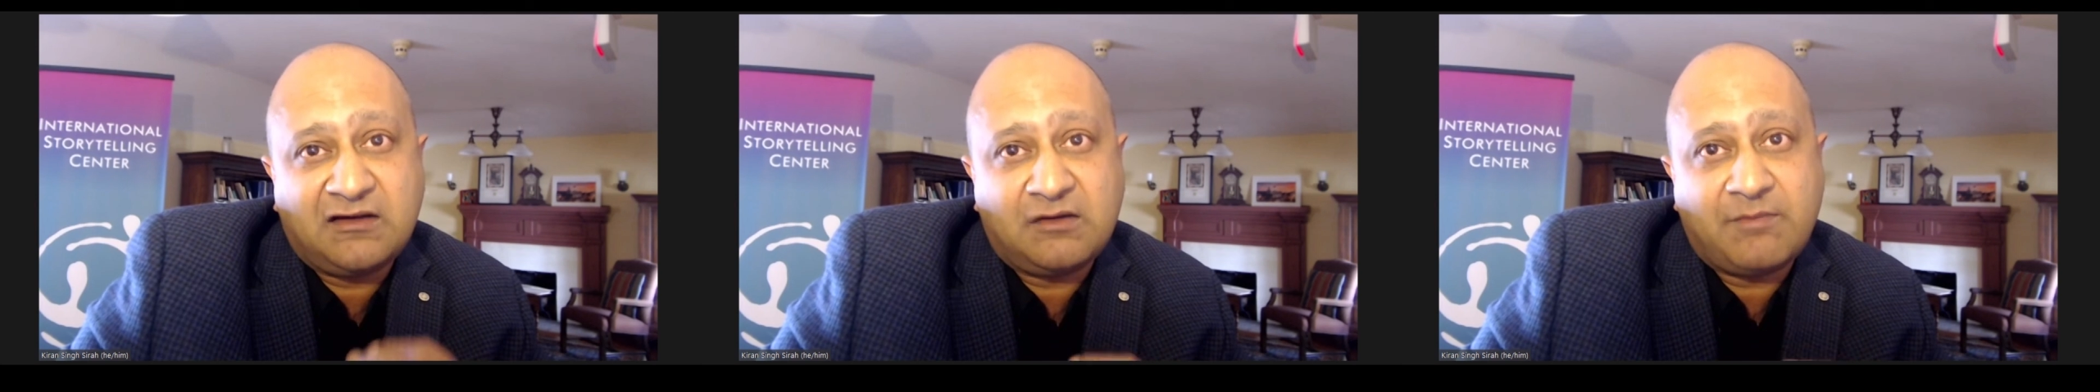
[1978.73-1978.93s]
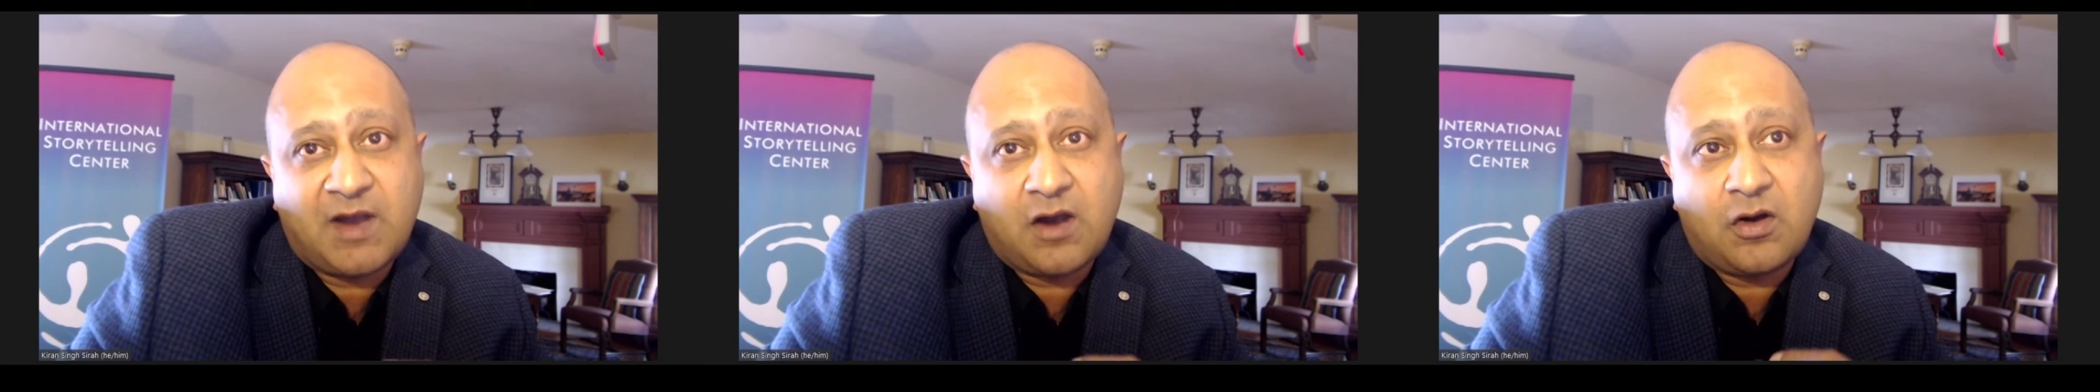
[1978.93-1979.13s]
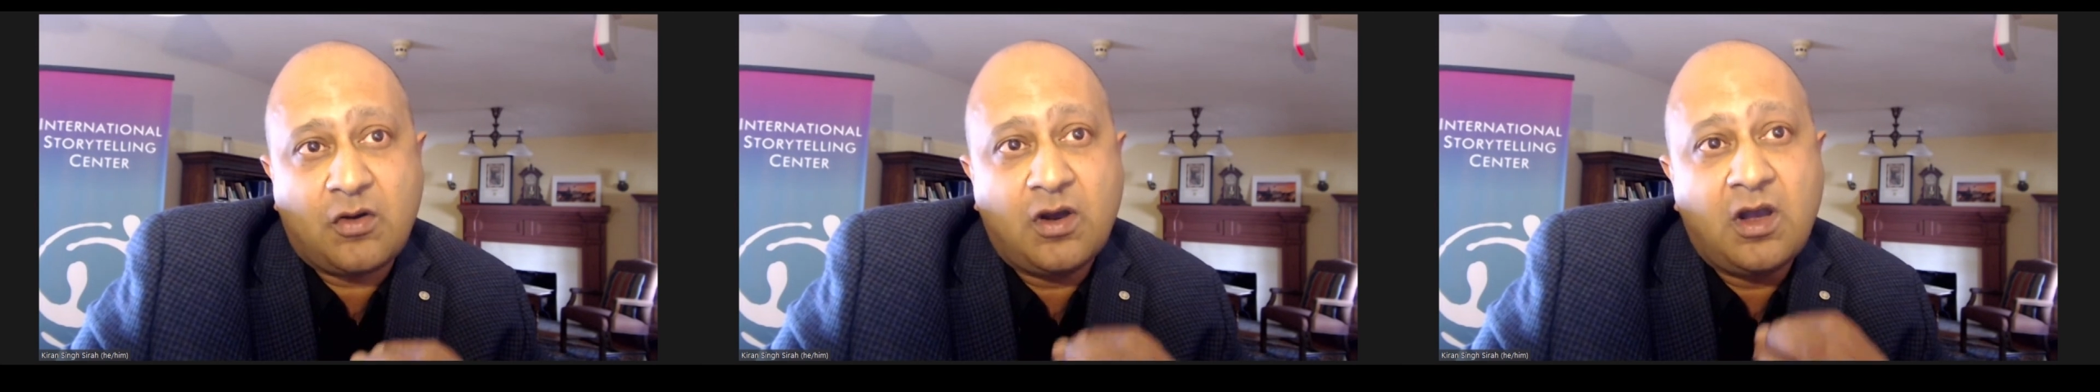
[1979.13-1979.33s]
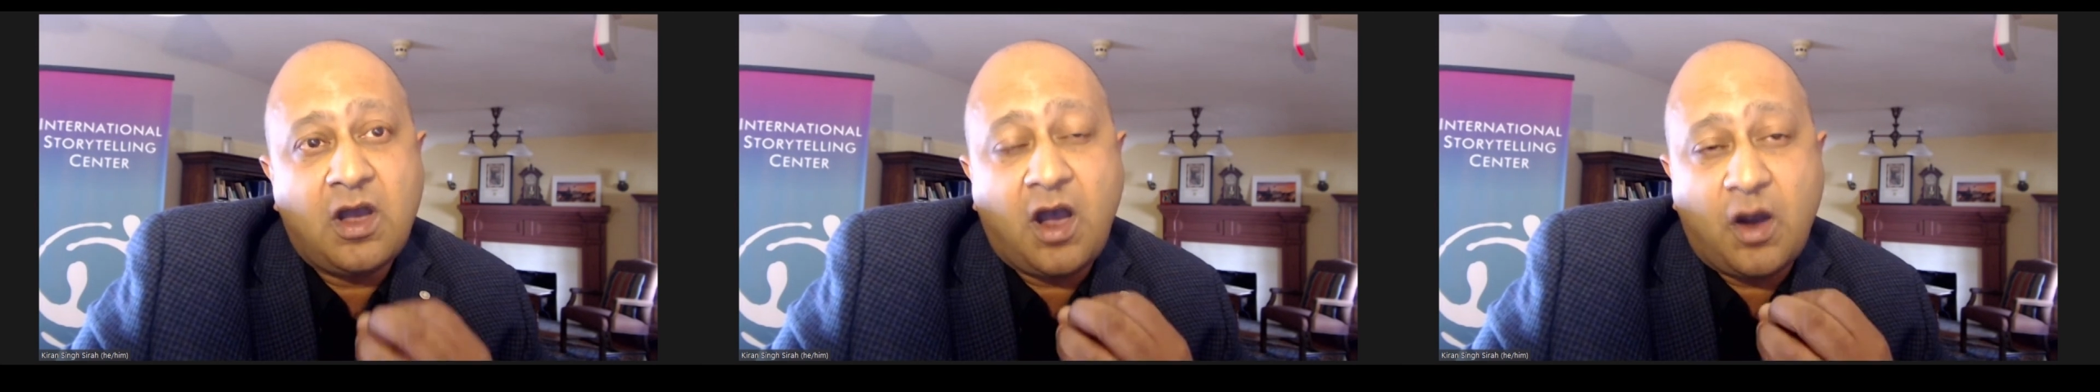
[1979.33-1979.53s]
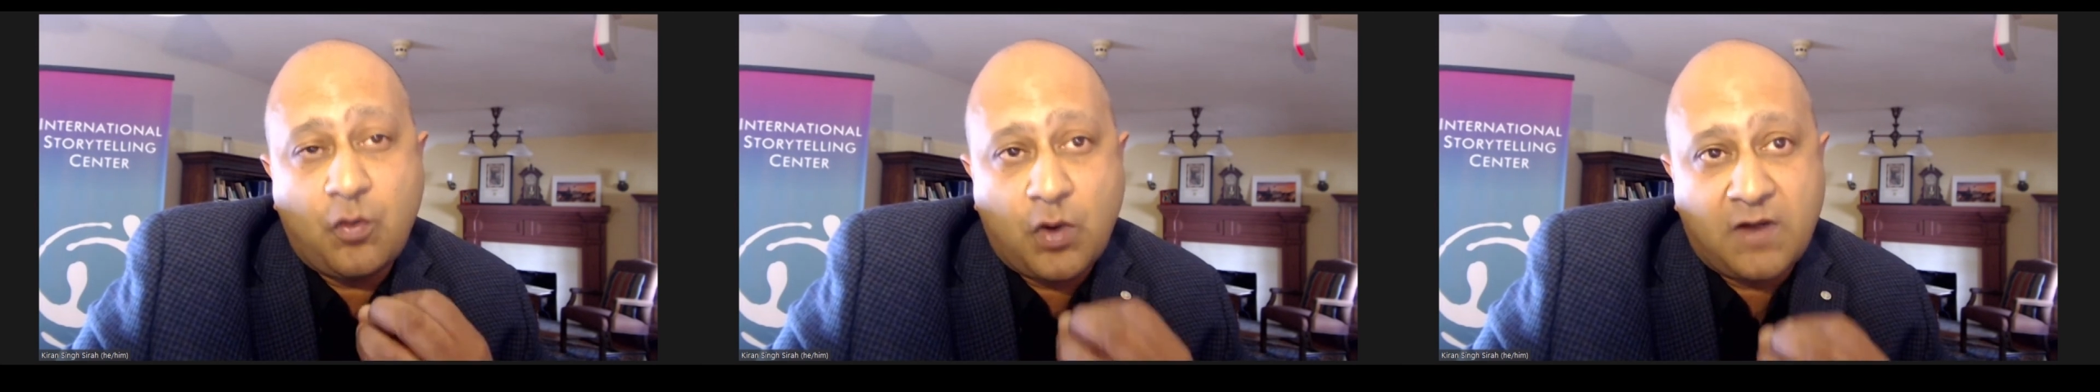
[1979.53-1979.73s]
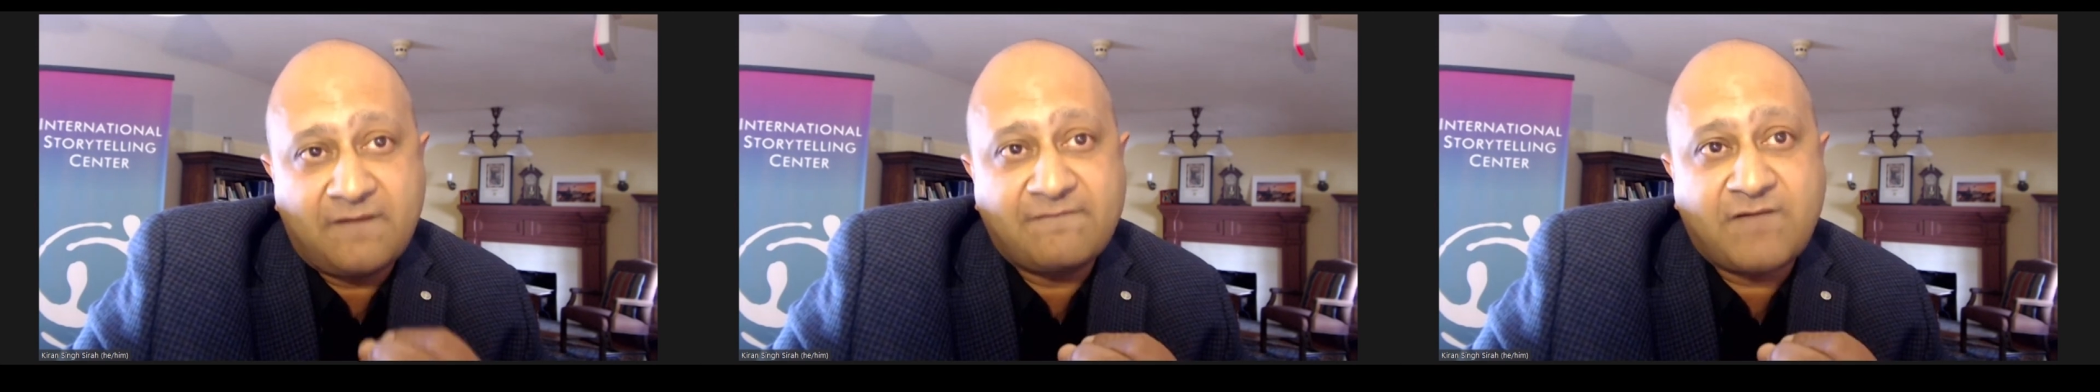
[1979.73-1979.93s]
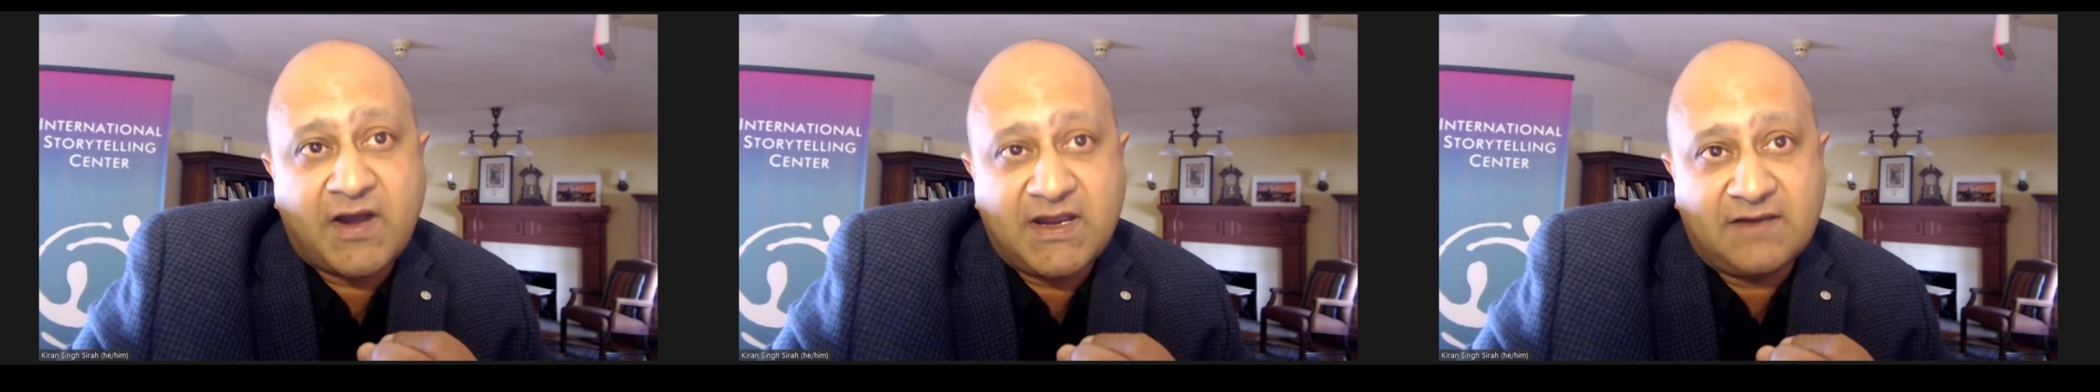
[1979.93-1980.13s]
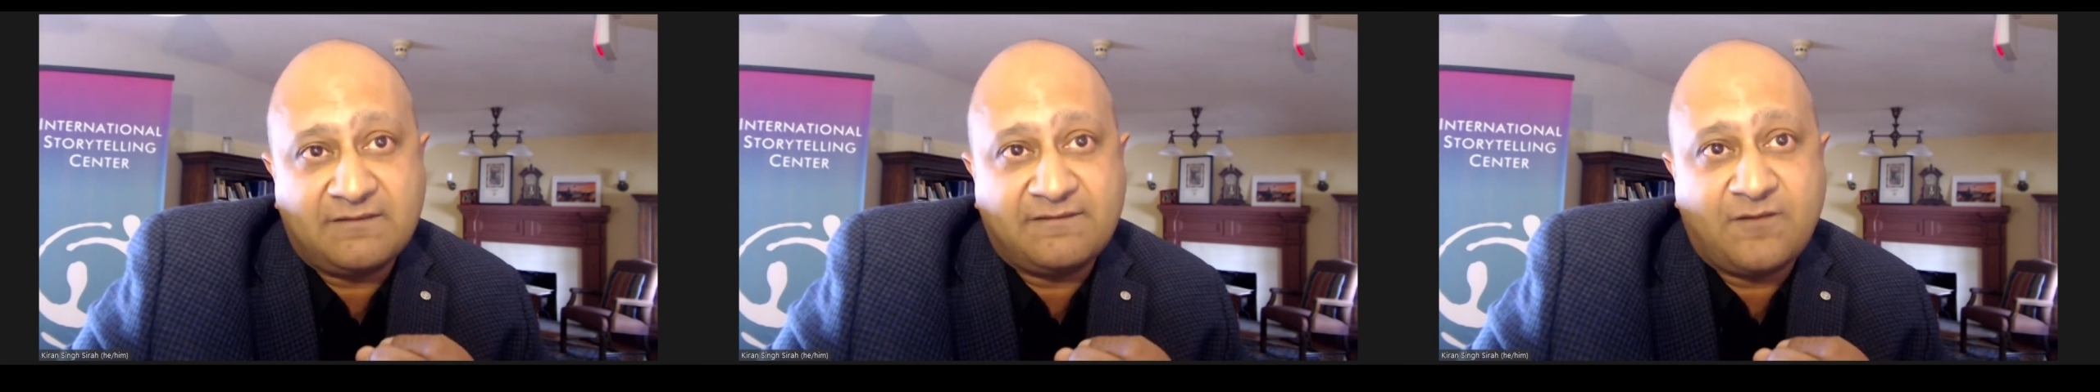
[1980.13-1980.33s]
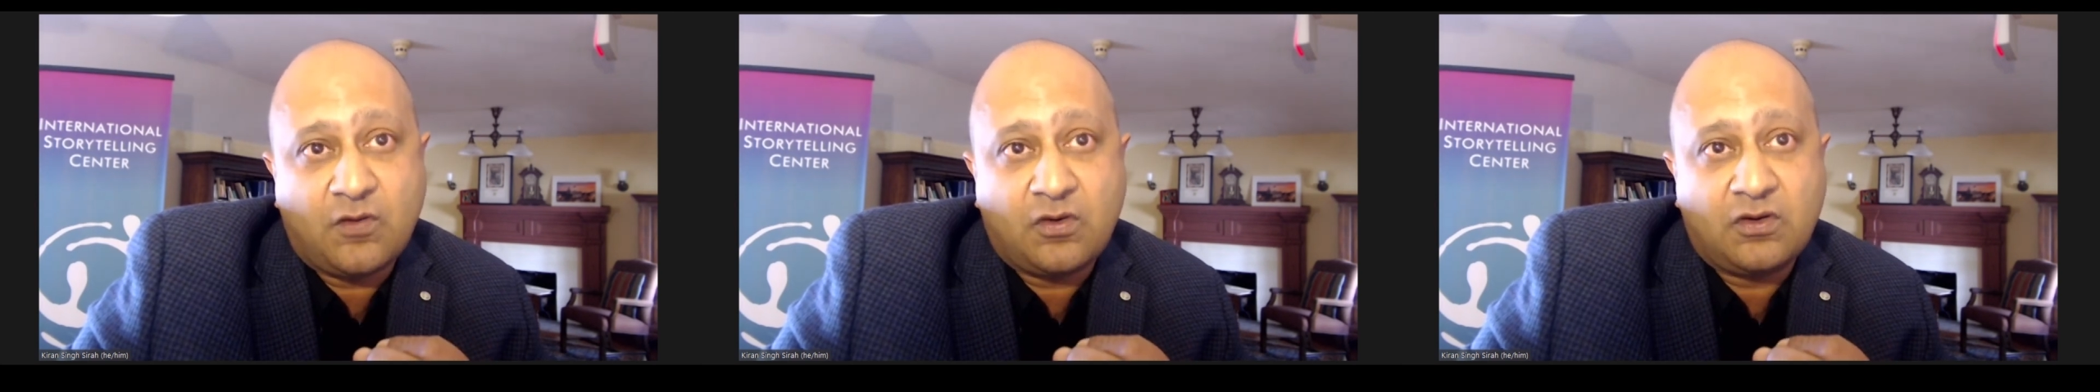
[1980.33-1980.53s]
about are worth fighting for.